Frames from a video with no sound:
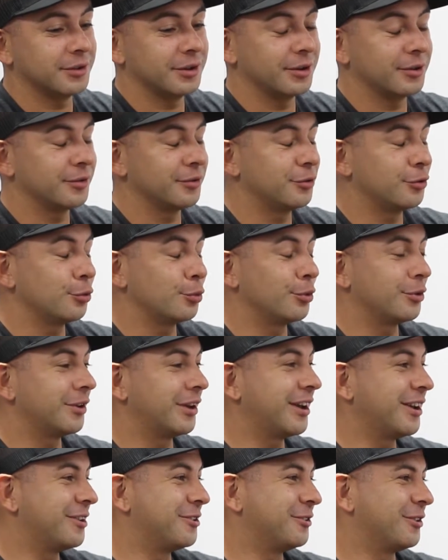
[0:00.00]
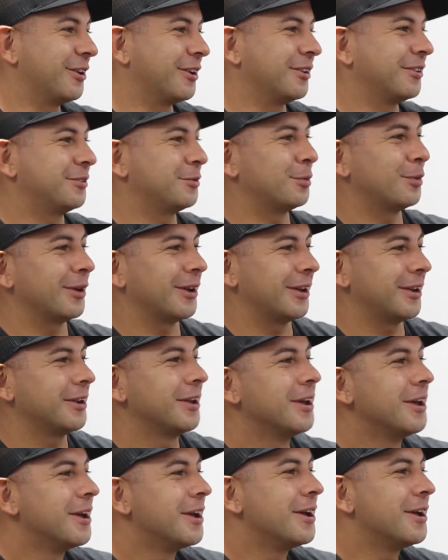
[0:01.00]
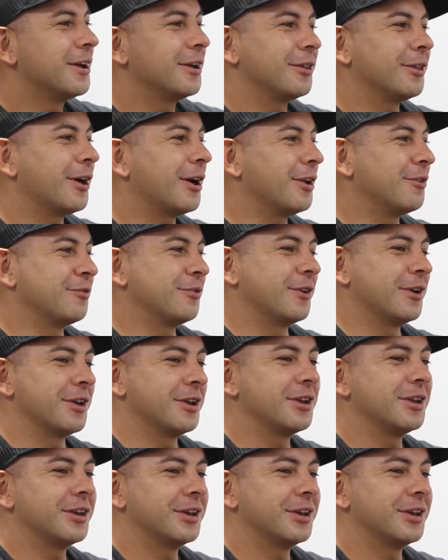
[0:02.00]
They were super dangerous, but a lot of fun.